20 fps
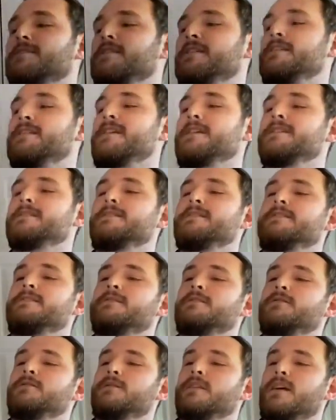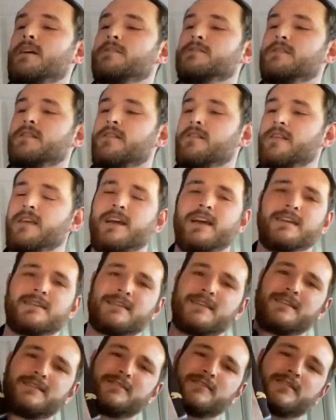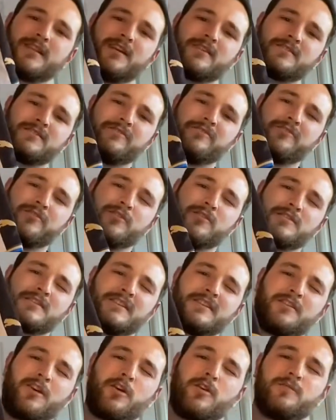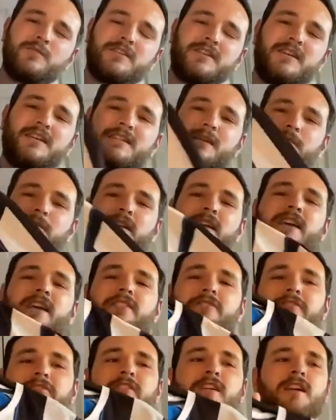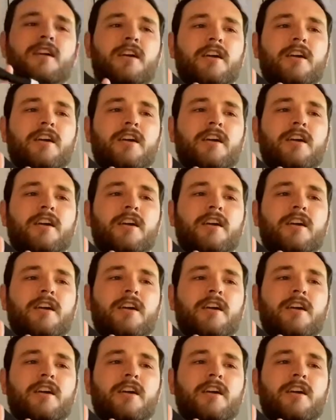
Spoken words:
United 2013-2014 home shirt, I believe,